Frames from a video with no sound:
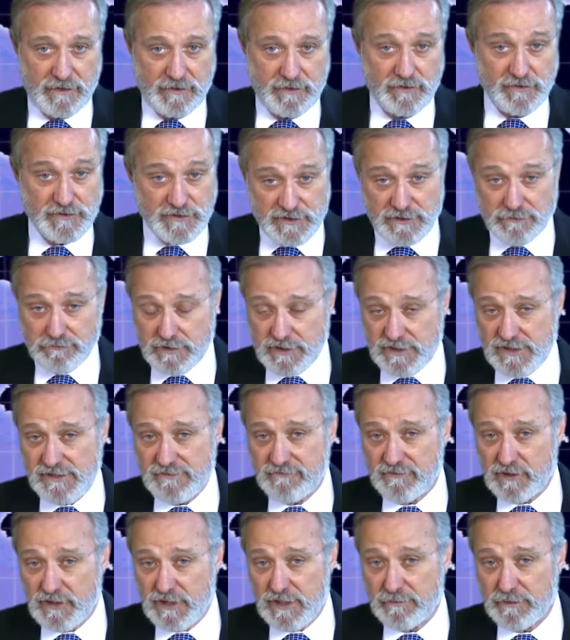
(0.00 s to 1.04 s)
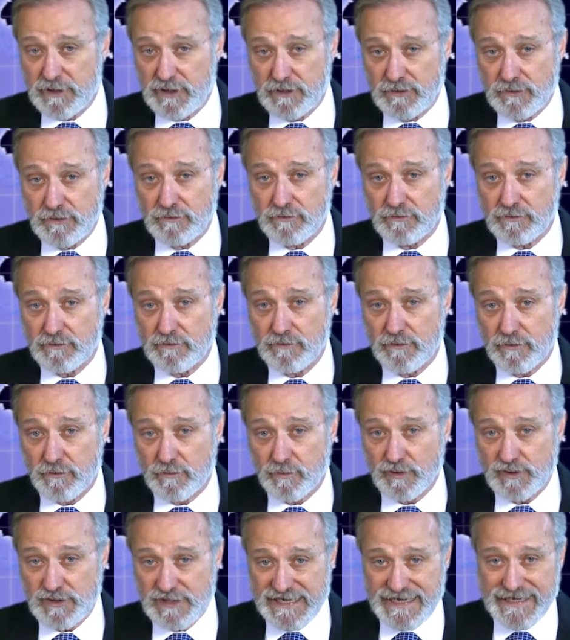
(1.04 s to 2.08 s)
You'll still receive your W-2 through
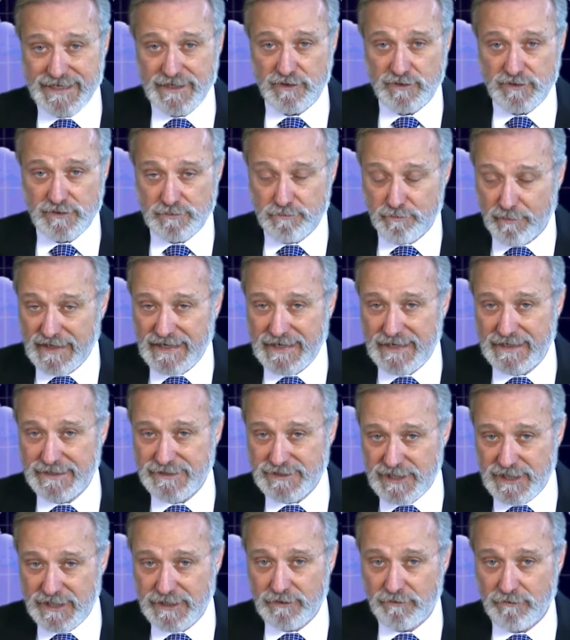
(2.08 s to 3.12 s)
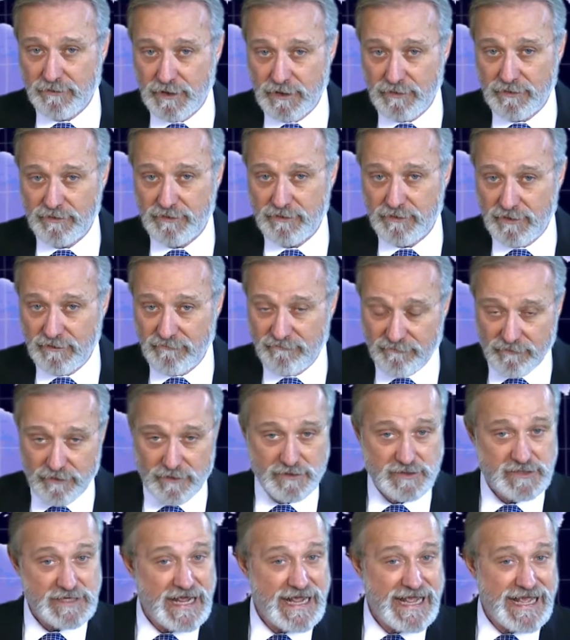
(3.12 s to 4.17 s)
normal channels by January
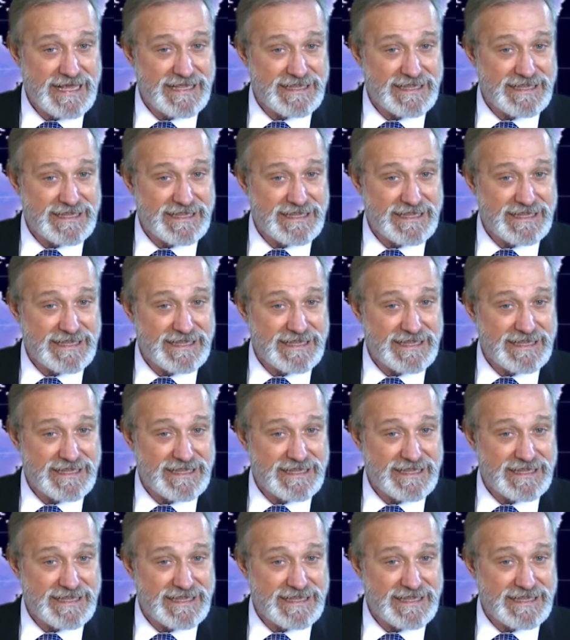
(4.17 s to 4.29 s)
31st.